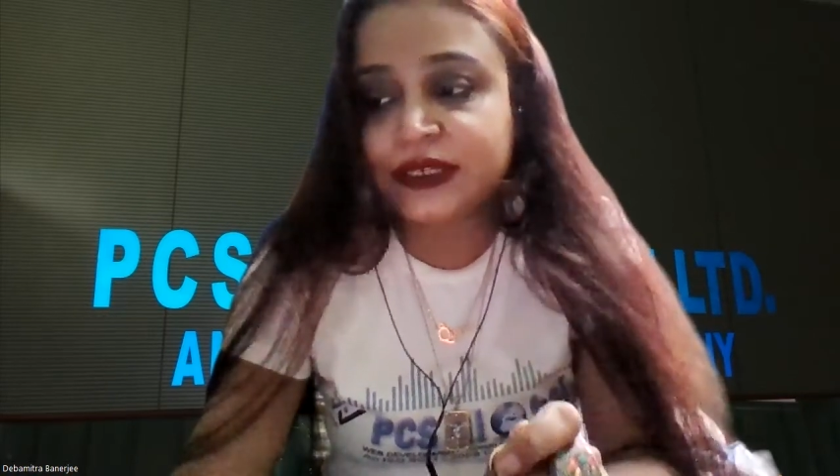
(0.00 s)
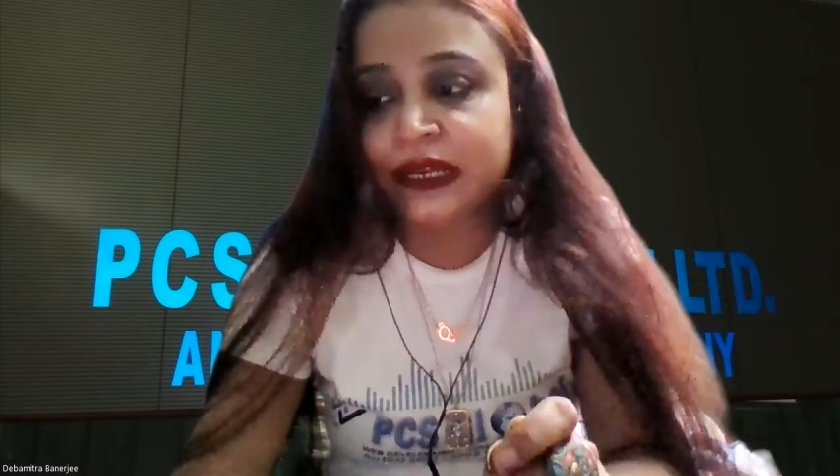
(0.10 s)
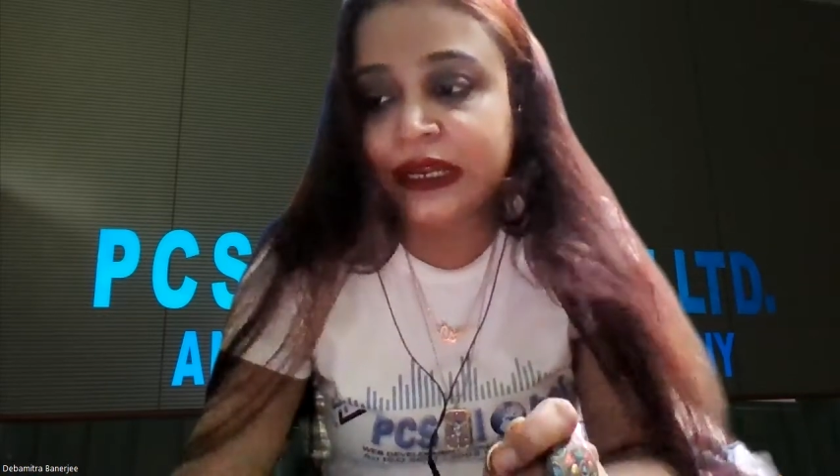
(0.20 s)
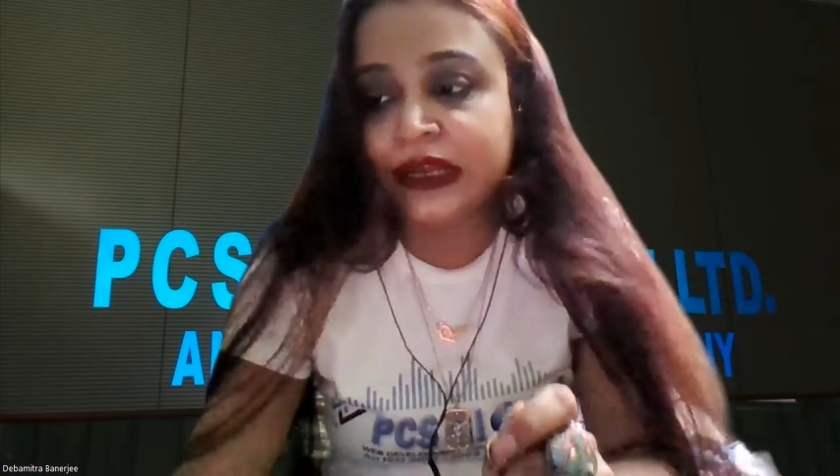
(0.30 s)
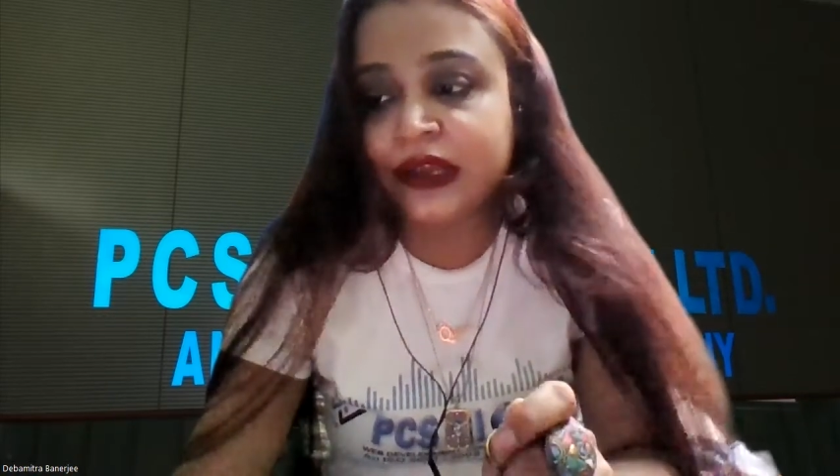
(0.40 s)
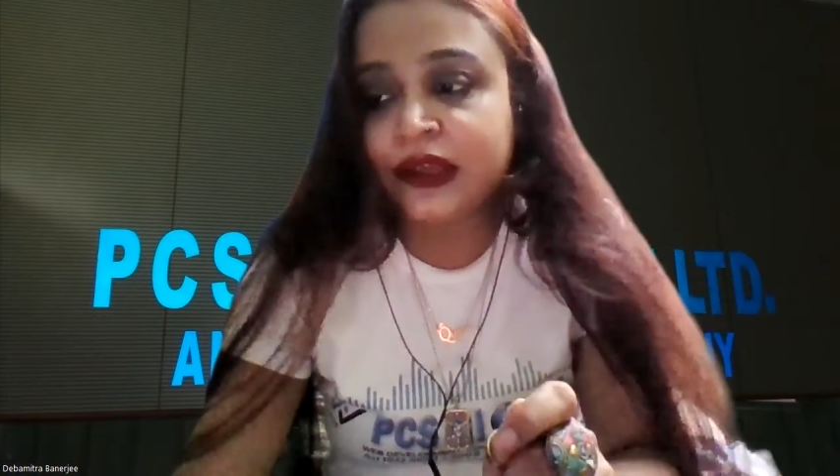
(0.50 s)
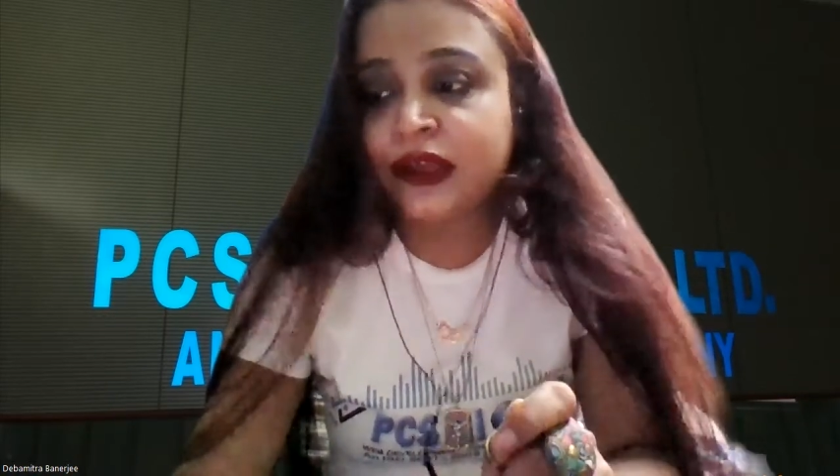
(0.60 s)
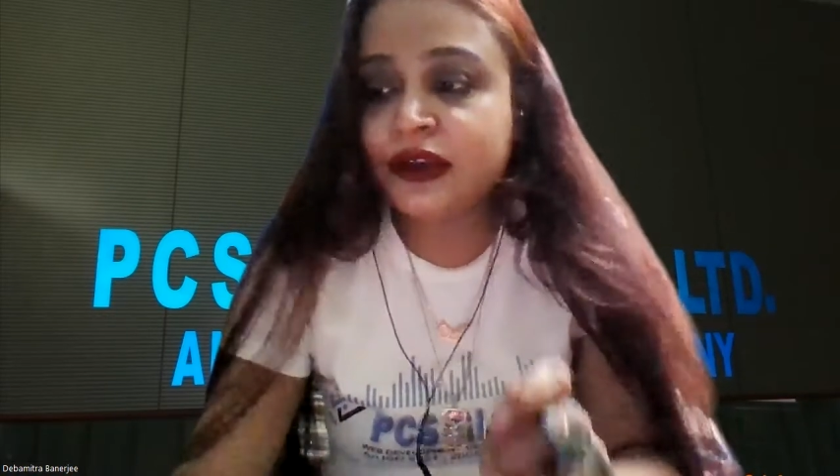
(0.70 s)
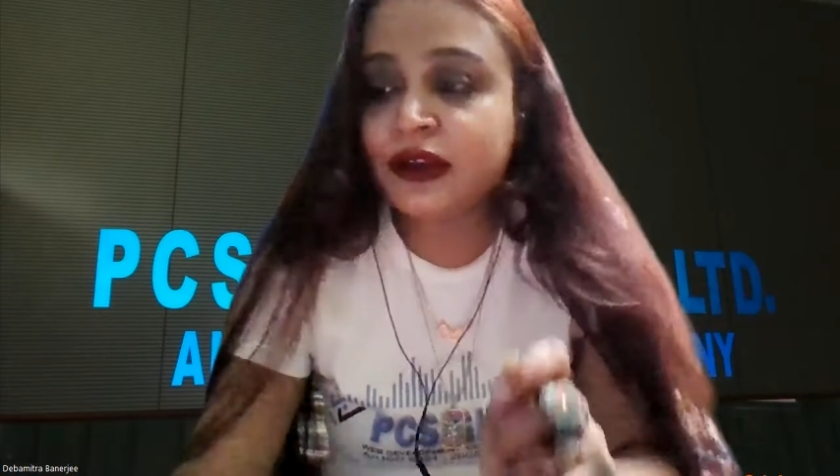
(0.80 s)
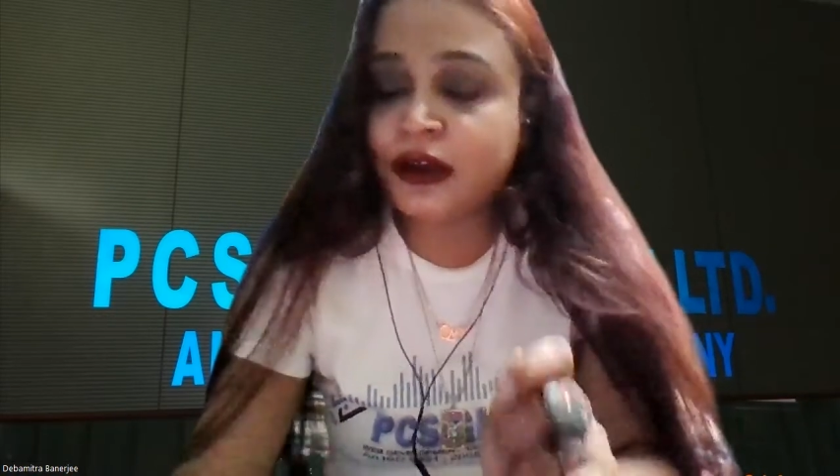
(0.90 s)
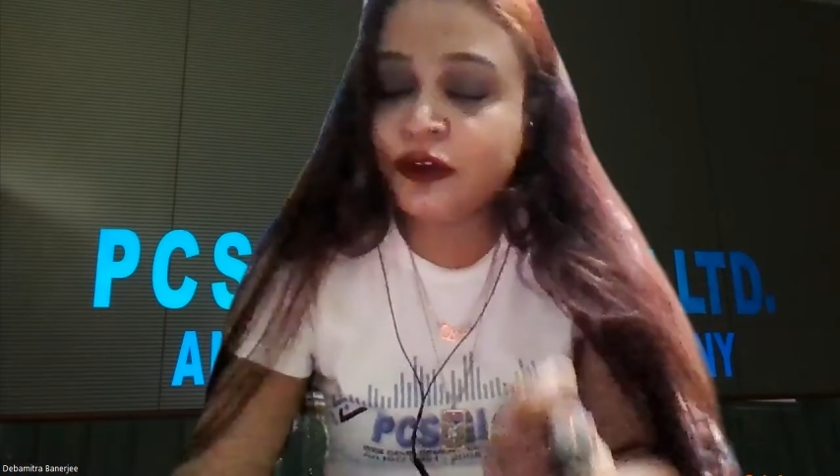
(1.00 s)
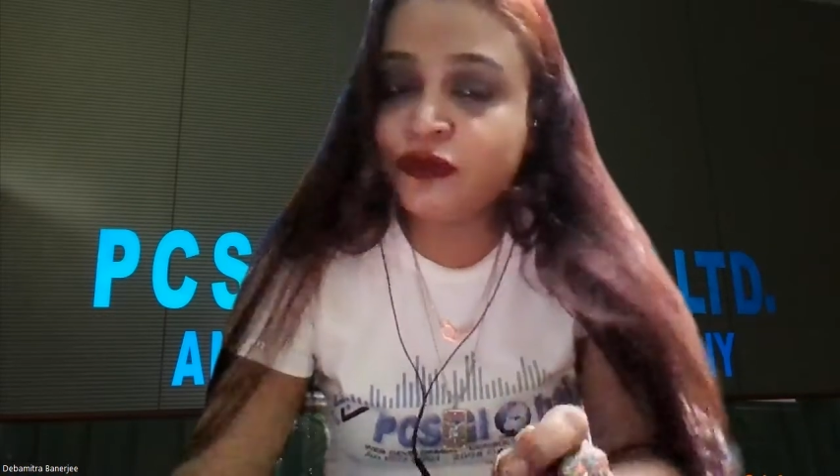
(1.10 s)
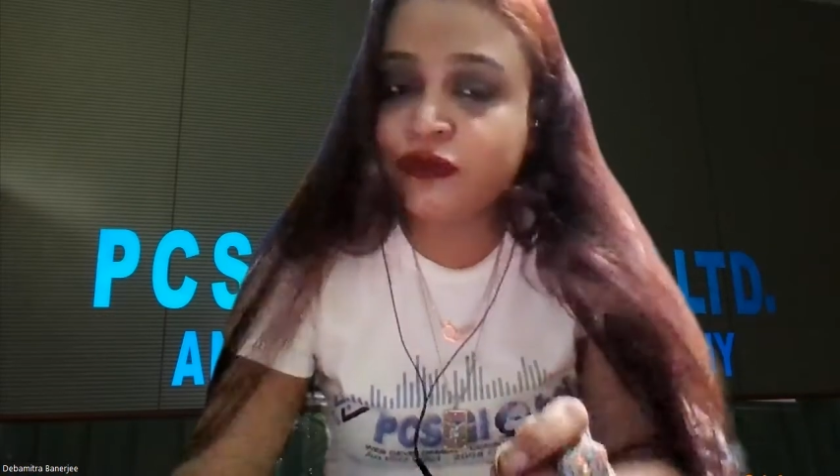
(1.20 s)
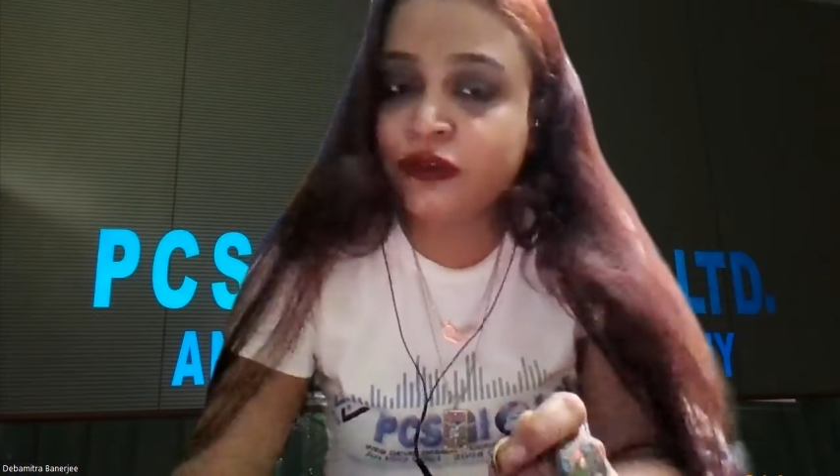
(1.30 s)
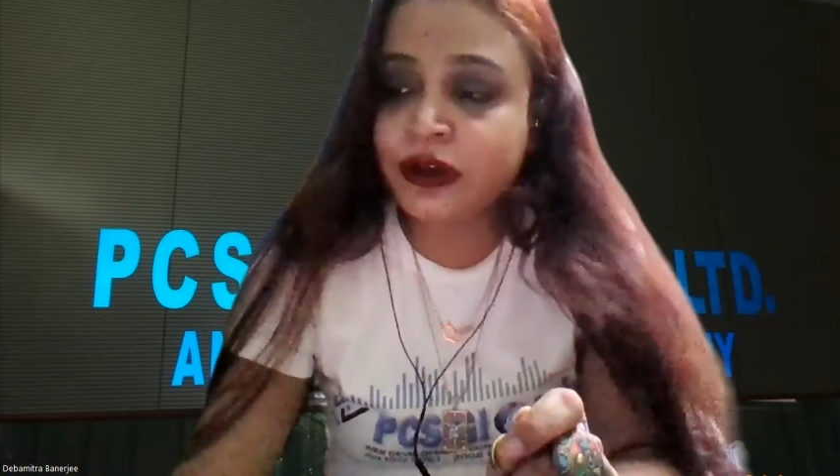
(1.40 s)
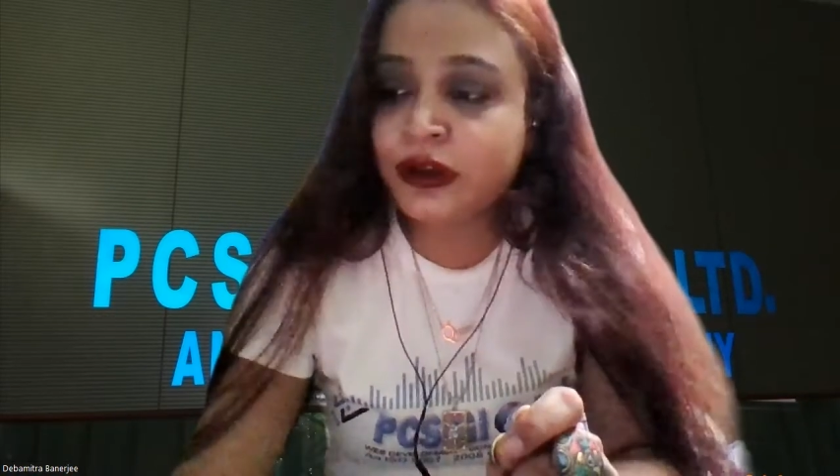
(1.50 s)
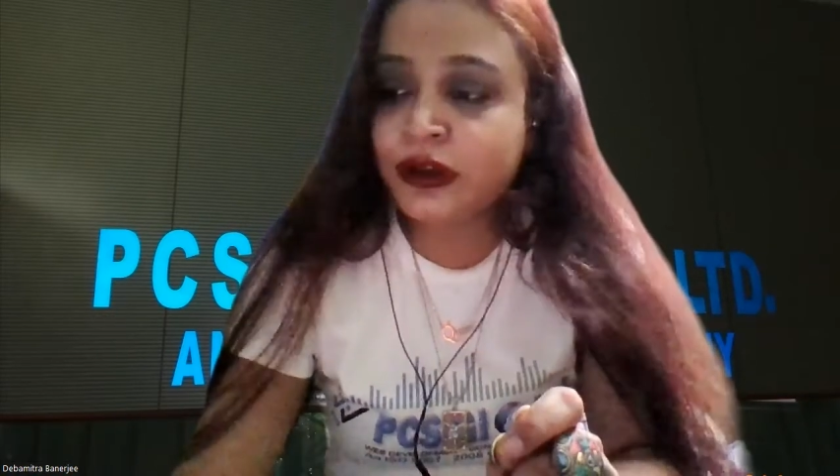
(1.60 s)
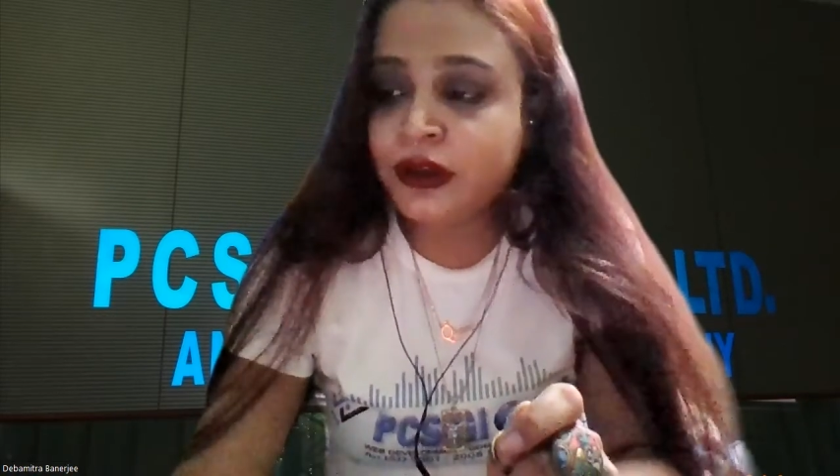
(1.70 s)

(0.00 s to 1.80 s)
data to